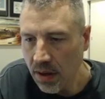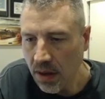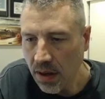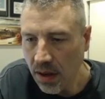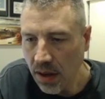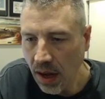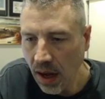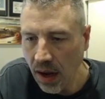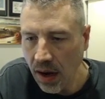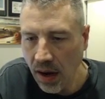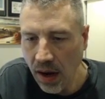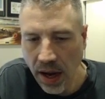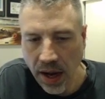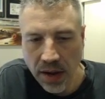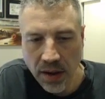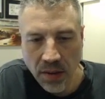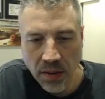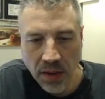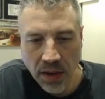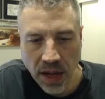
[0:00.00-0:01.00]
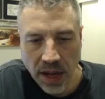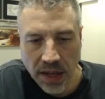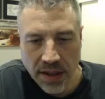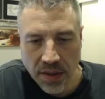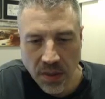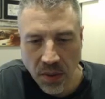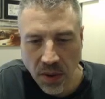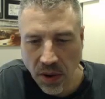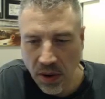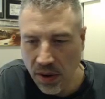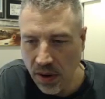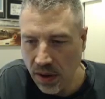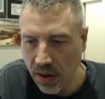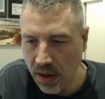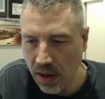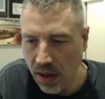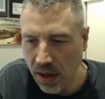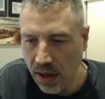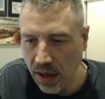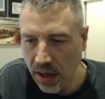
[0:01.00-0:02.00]
I don't like to work on a
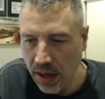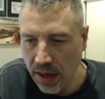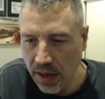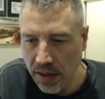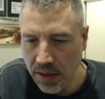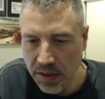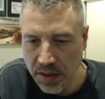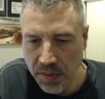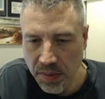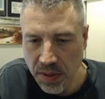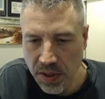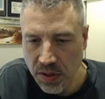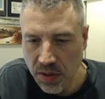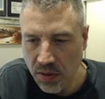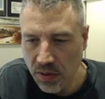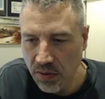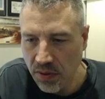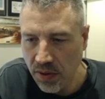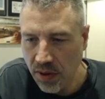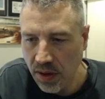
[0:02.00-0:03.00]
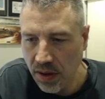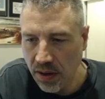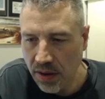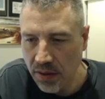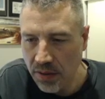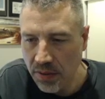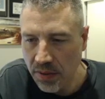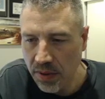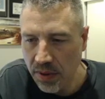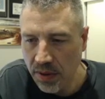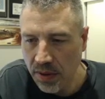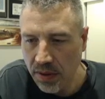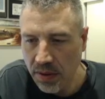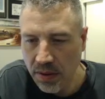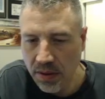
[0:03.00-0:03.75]
lot of layers, to be truthfully honest with you.